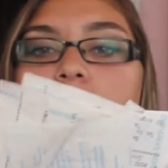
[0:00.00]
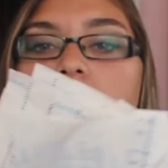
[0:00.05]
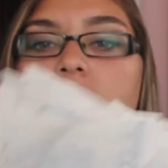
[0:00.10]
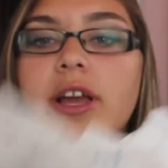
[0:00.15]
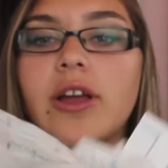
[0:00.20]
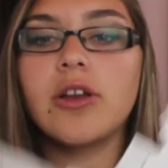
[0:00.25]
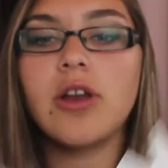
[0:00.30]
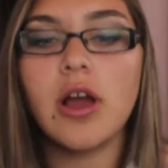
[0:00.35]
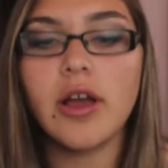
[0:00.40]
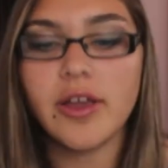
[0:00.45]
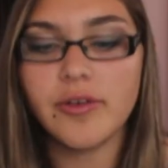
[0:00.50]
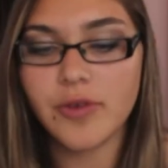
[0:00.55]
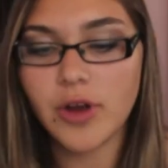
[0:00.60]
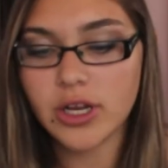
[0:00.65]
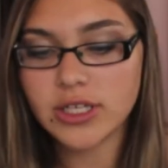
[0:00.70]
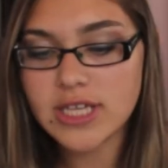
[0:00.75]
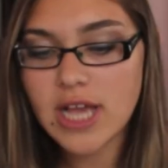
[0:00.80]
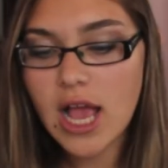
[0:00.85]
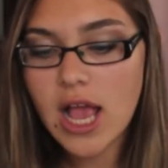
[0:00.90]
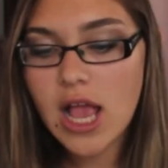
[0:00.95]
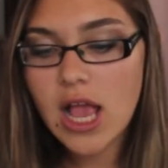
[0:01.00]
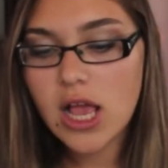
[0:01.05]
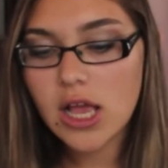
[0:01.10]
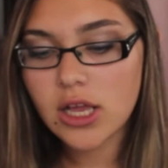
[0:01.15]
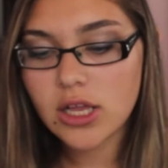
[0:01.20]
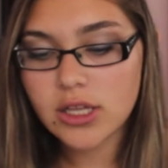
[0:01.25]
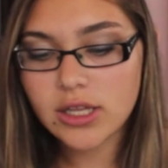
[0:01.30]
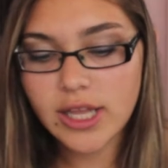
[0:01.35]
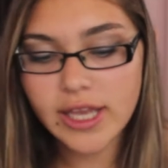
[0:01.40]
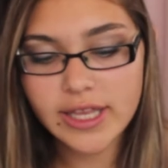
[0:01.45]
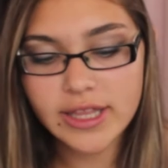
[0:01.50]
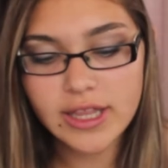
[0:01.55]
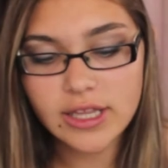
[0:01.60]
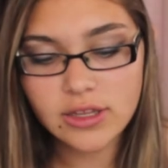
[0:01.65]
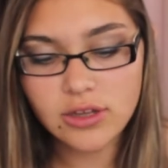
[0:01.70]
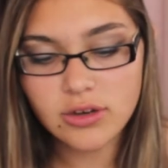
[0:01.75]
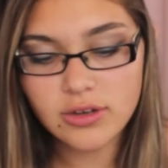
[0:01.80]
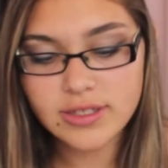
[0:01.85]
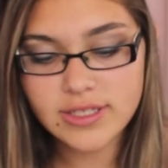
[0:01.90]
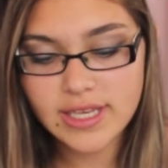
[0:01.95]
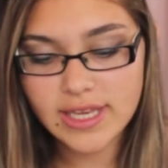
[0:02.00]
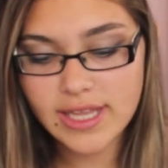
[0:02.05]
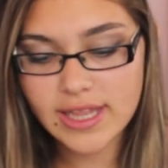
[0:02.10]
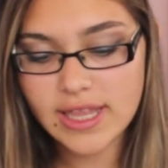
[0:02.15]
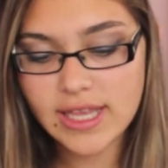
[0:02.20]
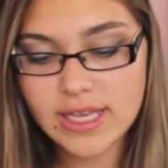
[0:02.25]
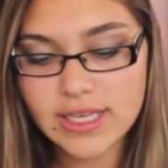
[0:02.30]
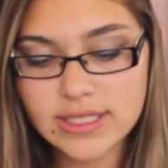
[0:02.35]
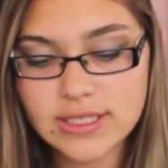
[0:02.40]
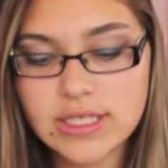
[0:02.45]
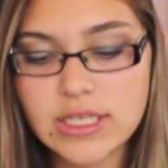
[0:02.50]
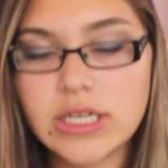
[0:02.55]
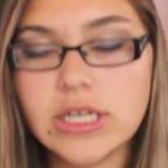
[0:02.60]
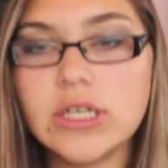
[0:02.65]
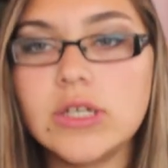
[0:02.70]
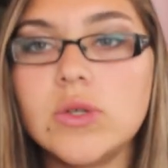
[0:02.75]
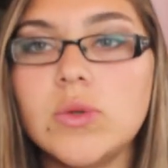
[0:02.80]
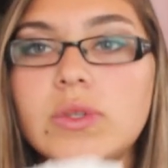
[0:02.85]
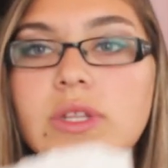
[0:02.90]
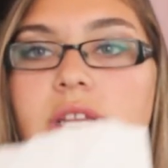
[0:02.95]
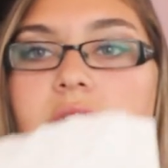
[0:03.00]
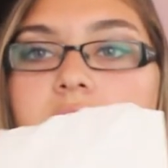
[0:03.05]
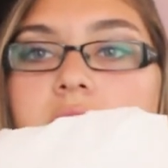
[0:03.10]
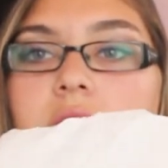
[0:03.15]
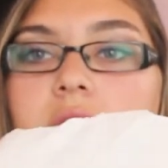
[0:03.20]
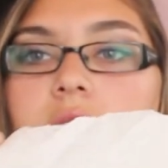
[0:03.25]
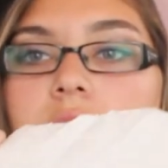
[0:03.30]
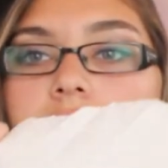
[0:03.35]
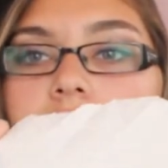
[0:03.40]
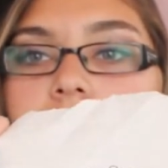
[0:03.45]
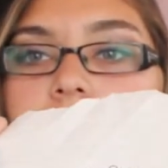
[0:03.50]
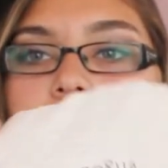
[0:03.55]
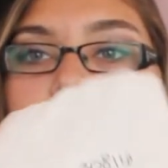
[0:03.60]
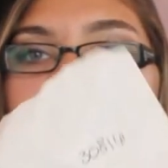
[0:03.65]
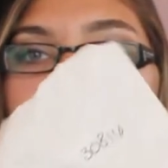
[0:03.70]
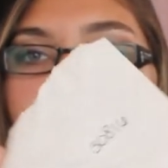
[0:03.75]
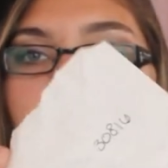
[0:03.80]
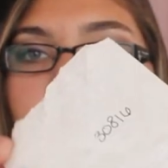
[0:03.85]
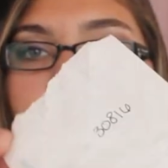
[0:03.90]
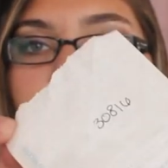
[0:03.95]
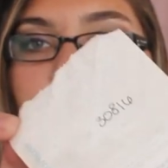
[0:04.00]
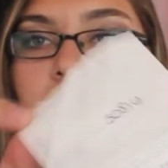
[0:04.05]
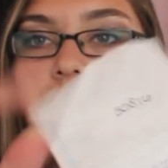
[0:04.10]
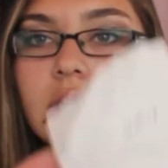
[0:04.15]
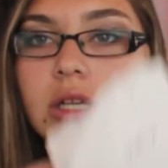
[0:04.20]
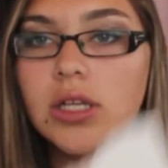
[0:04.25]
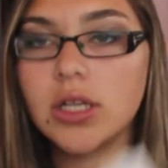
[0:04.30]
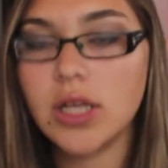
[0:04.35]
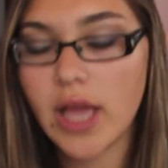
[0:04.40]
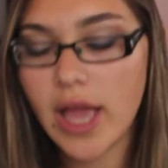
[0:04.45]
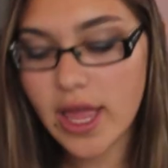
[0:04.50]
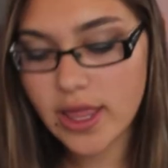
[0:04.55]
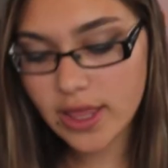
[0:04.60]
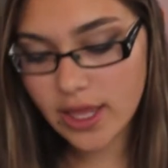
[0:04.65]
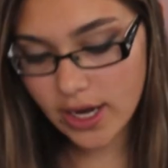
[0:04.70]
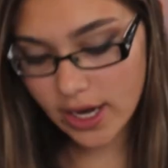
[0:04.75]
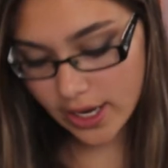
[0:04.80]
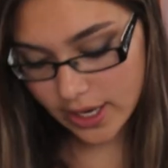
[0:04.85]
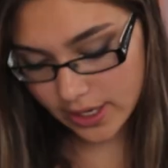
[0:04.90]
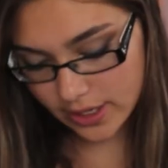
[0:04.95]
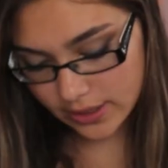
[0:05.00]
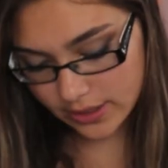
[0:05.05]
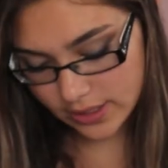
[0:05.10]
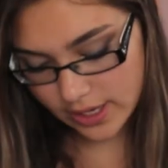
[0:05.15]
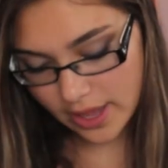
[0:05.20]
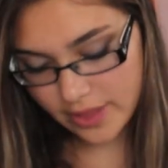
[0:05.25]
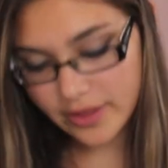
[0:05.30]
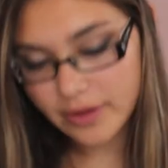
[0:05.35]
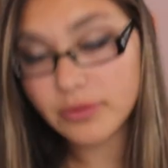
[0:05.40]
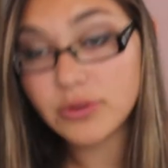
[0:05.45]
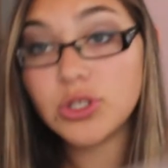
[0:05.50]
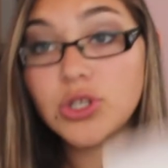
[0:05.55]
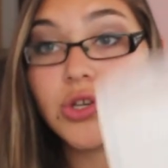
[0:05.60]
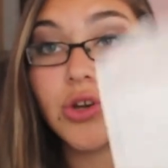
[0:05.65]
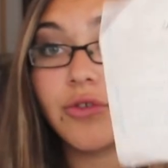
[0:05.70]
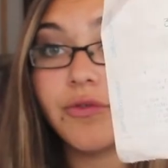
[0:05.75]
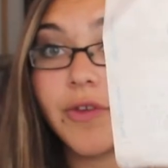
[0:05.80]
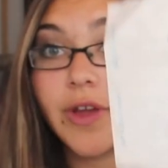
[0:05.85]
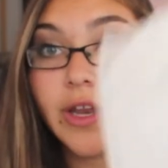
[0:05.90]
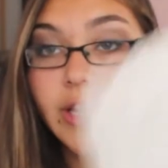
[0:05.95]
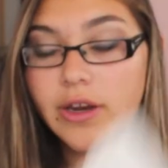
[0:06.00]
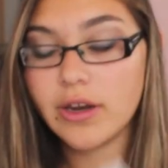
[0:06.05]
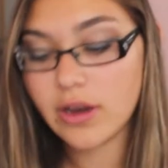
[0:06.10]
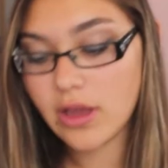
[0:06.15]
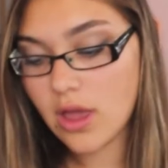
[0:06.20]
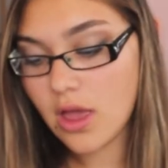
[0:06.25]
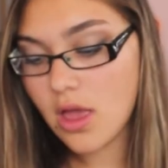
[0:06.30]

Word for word: like not gift cards, like the little ticket things, you know, with the little number and then I, yeah, that one's so faded.